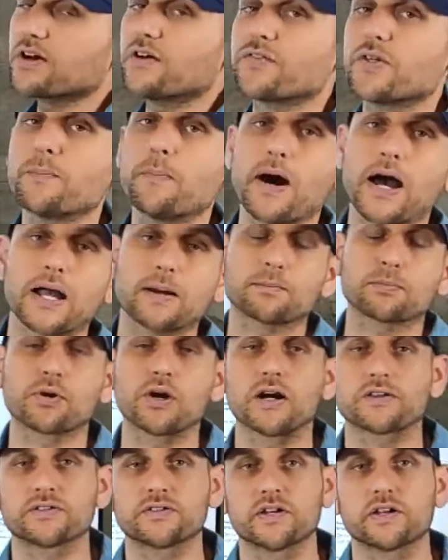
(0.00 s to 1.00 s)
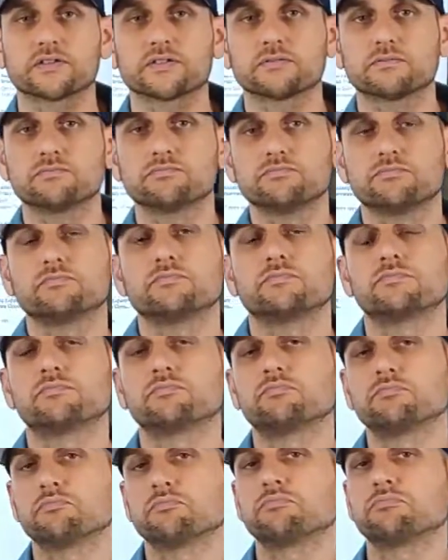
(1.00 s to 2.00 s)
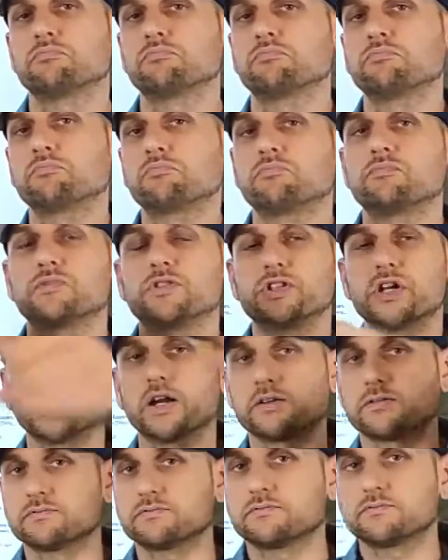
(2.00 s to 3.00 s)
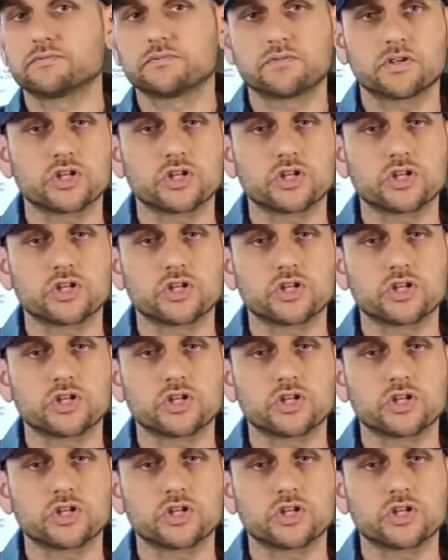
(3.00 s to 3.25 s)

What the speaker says: of the buying process. Done.